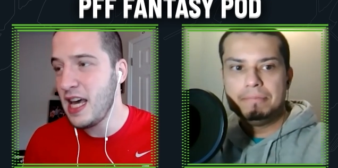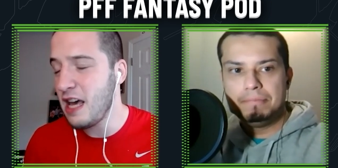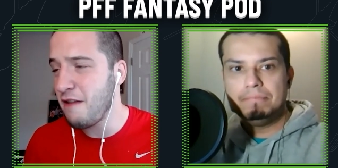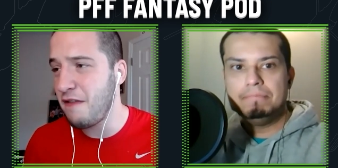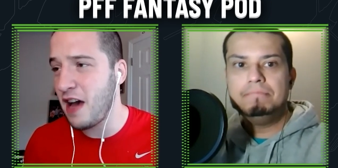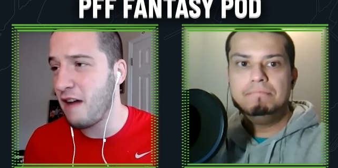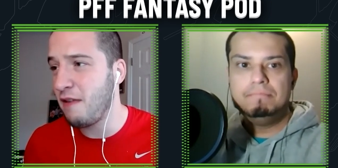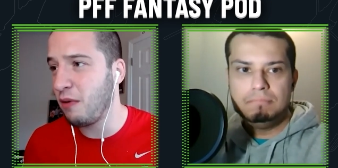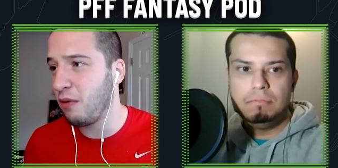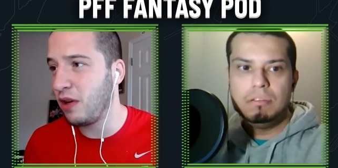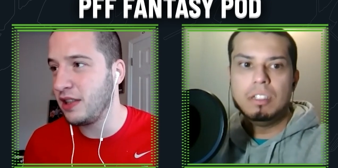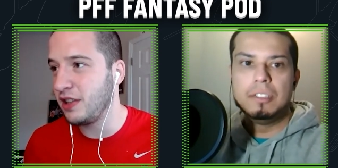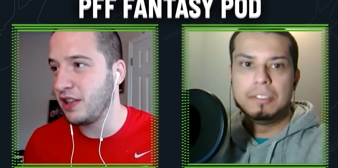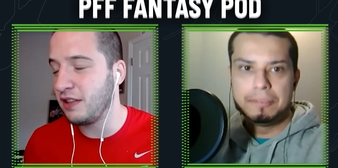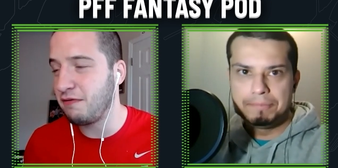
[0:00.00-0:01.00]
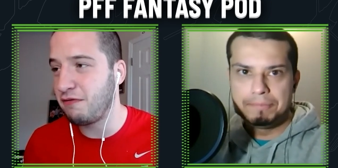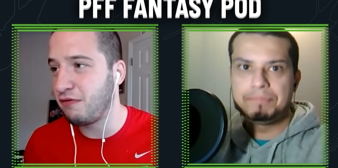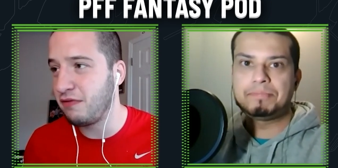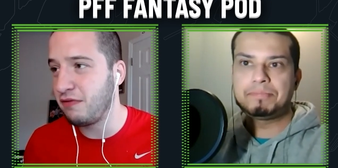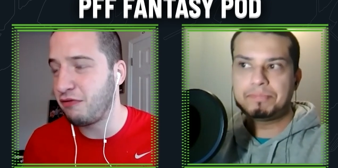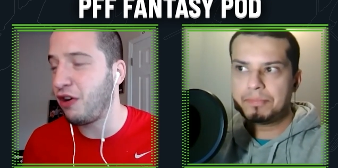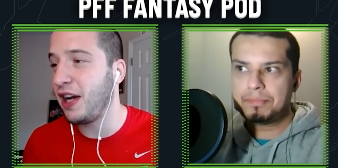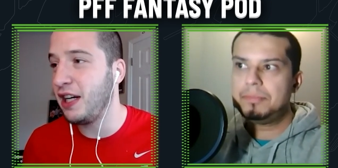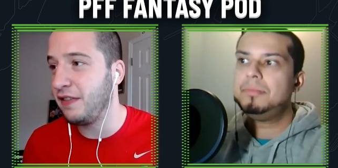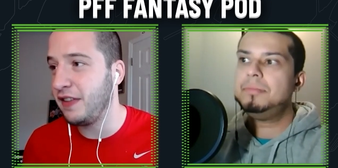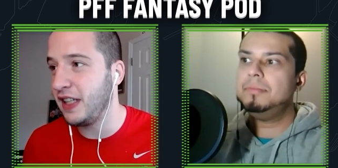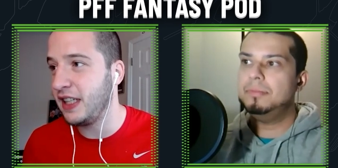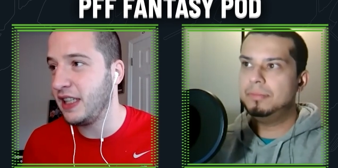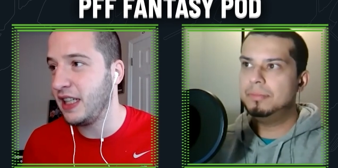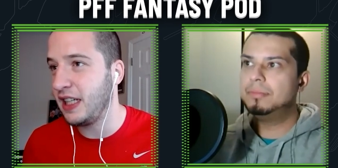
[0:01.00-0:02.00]
Speaker 1: if everyone's afraid of
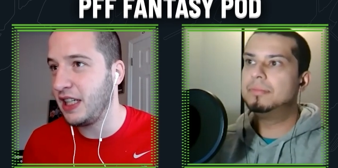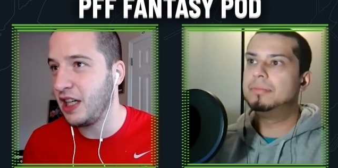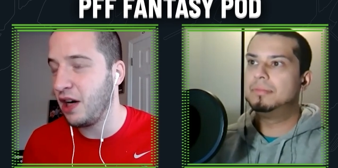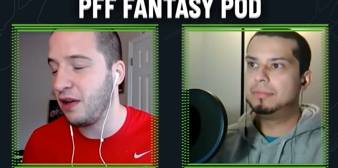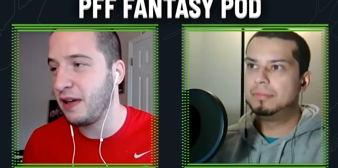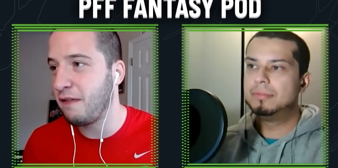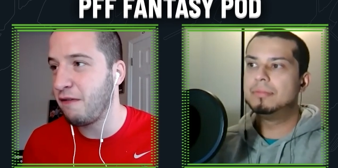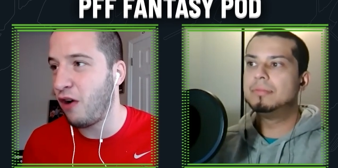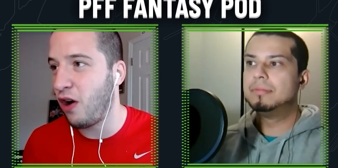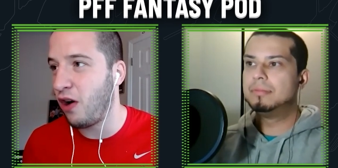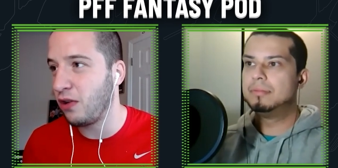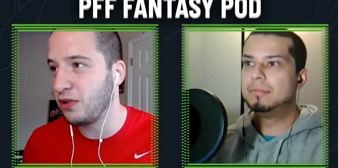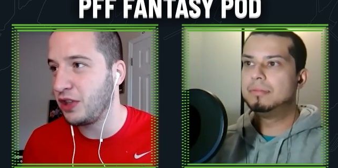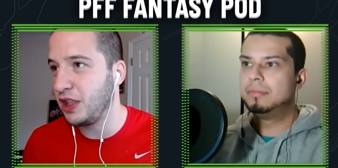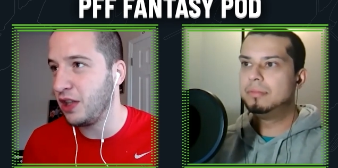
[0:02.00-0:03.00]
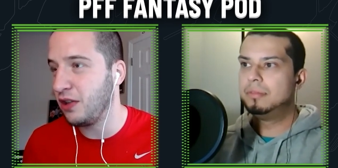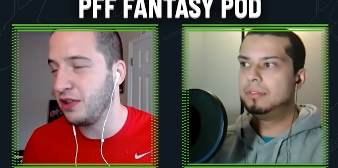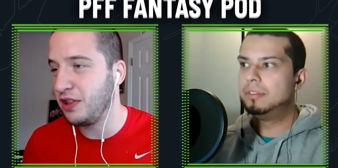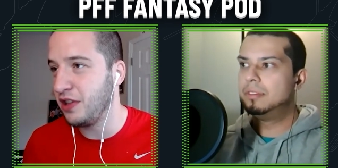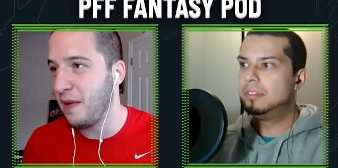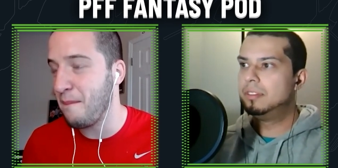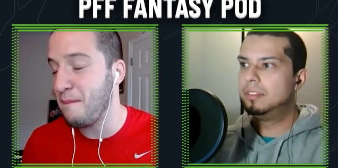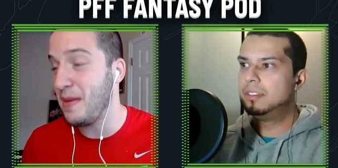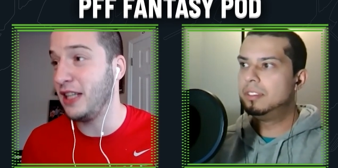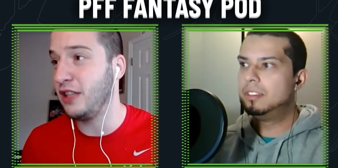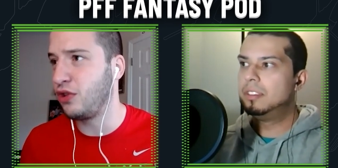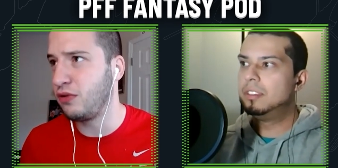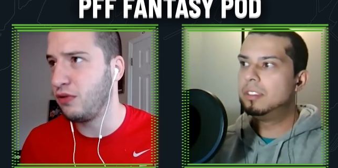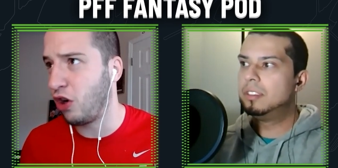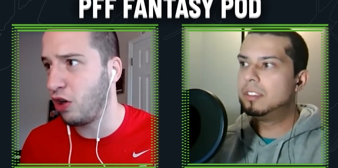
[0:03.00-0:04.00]
it and you know he falls you know into the mid
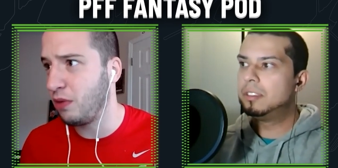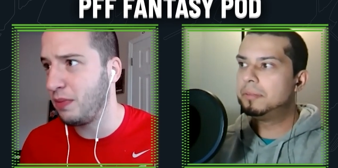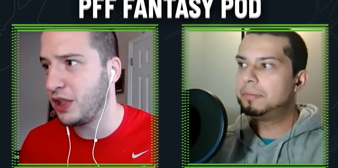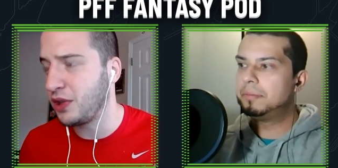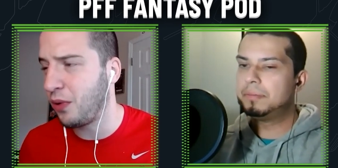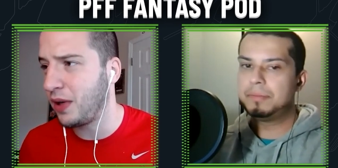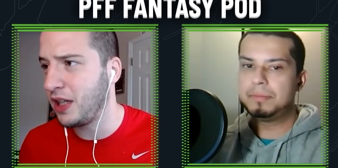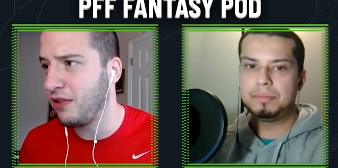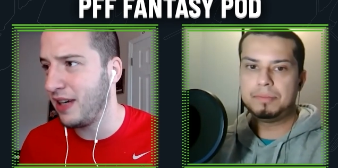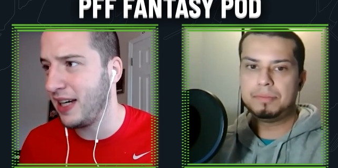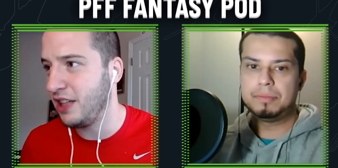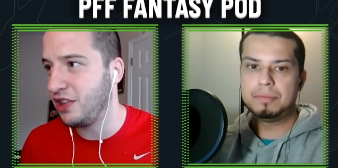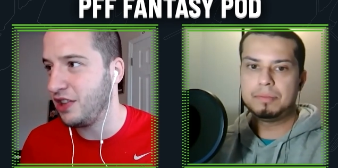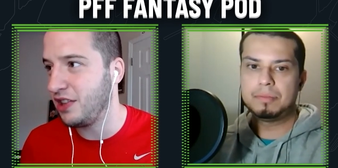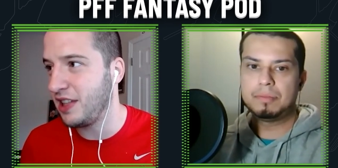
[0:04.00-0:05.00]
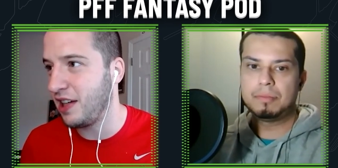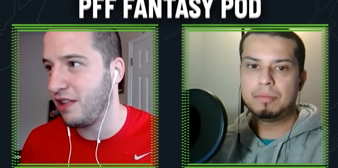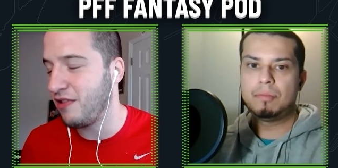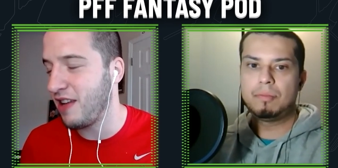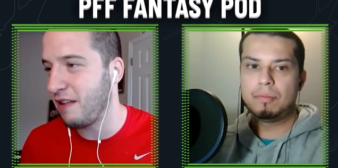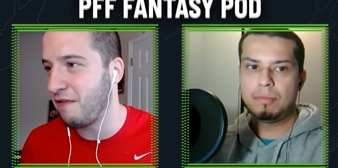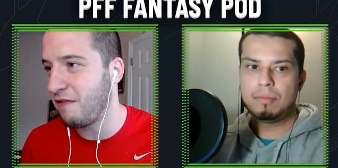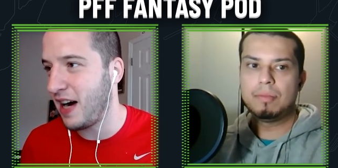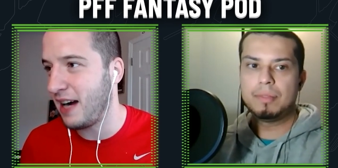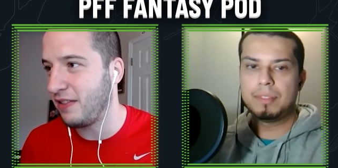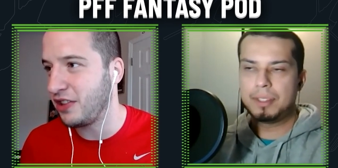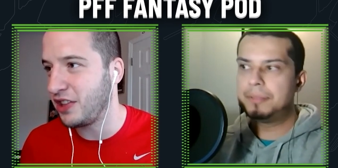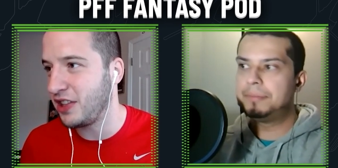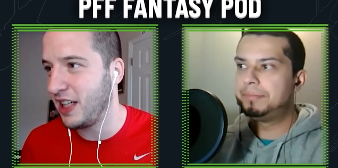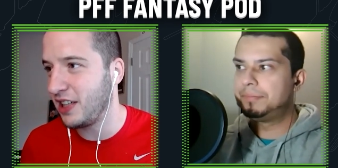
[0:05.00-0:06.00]
rb20 range he's there in round five or
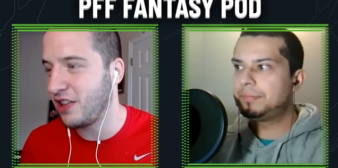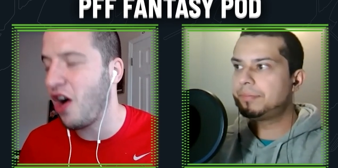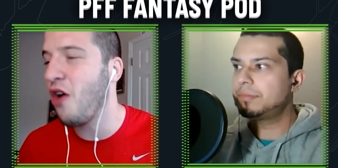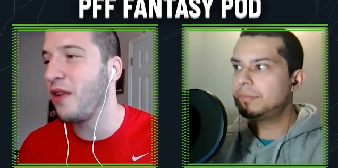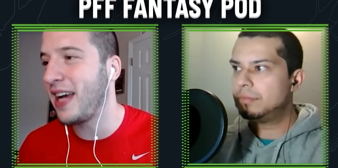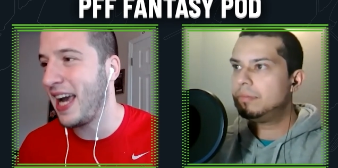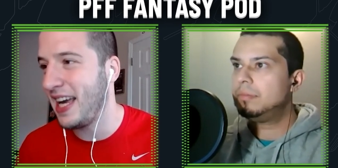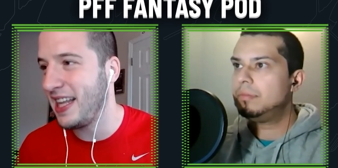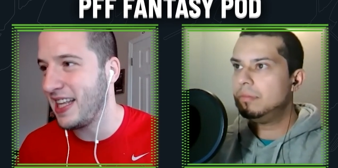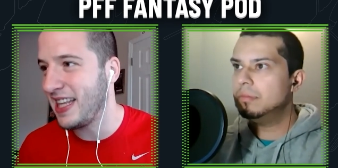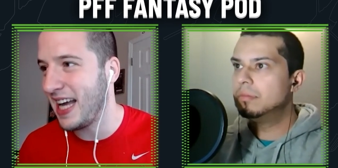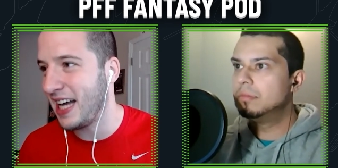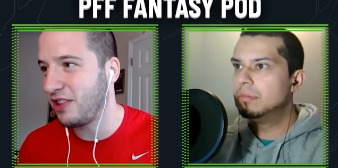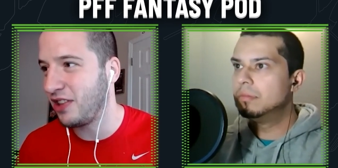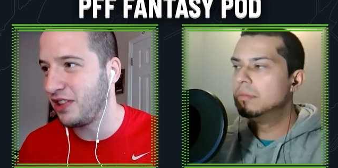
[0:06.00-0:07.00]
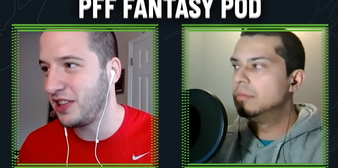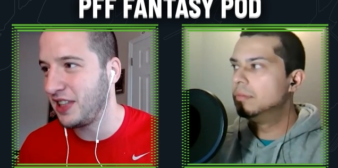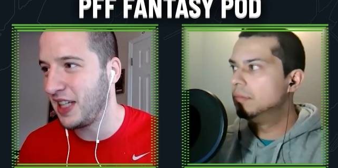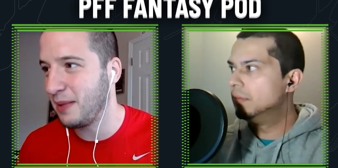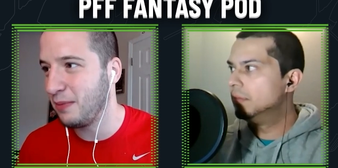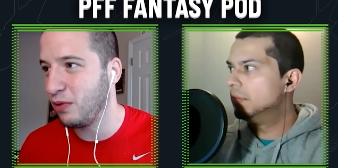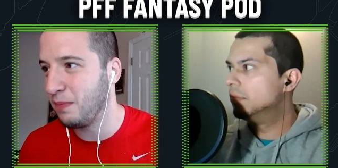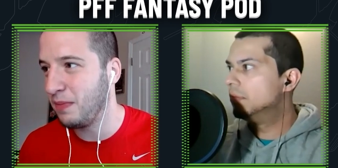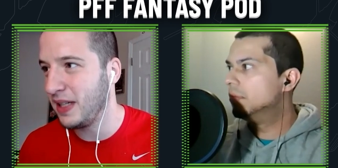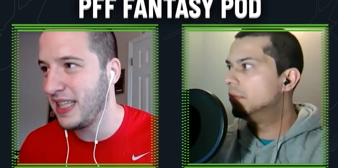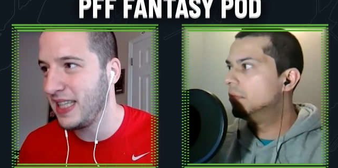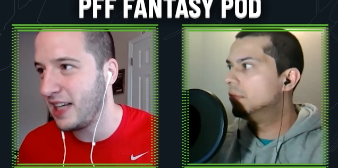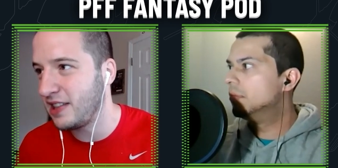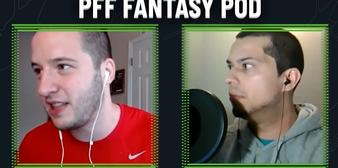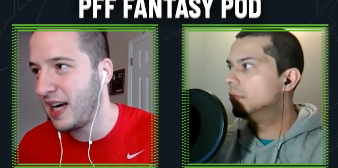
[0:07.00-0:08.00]
six okay then that's understandable but
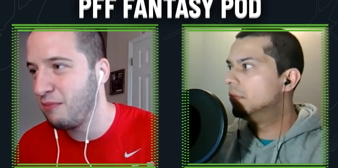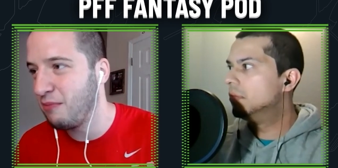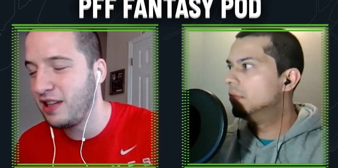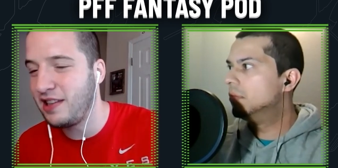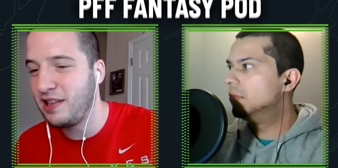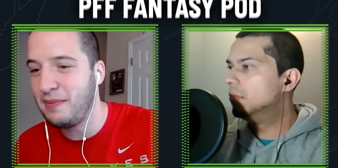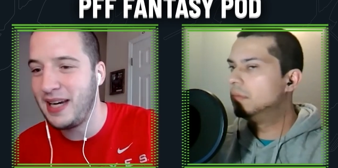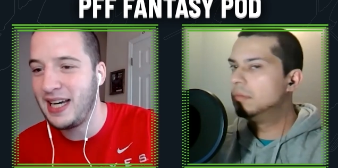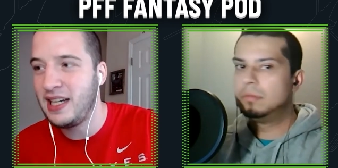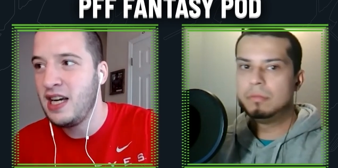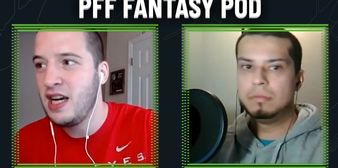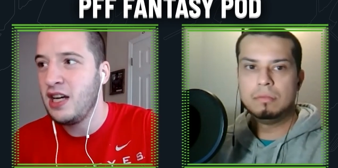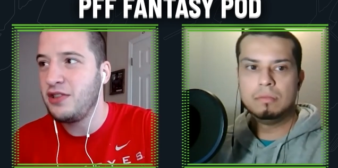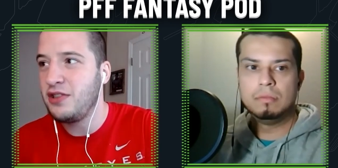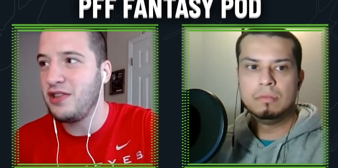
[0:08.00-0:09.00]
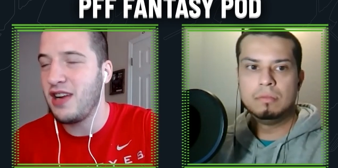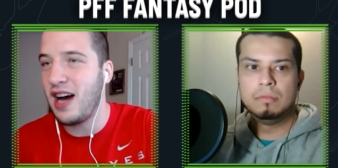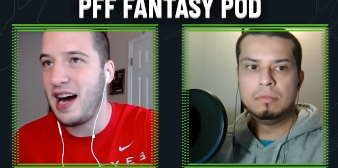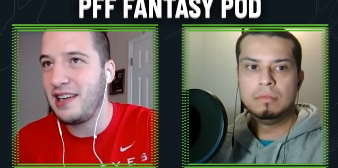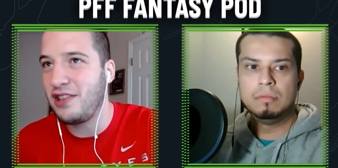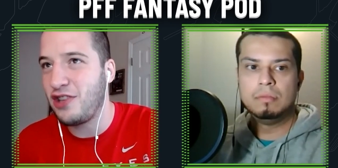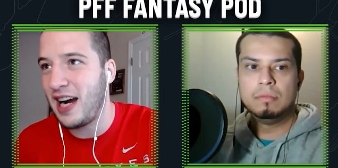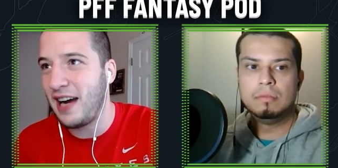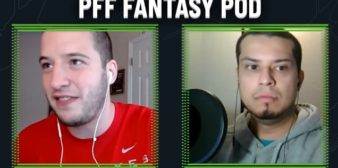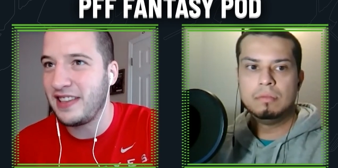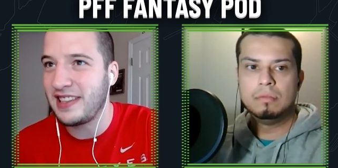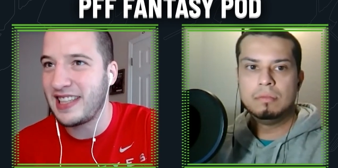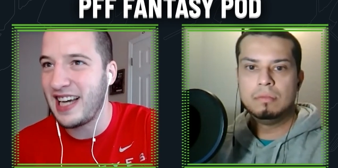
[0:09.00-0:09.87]
yes i'm with you man do not draft this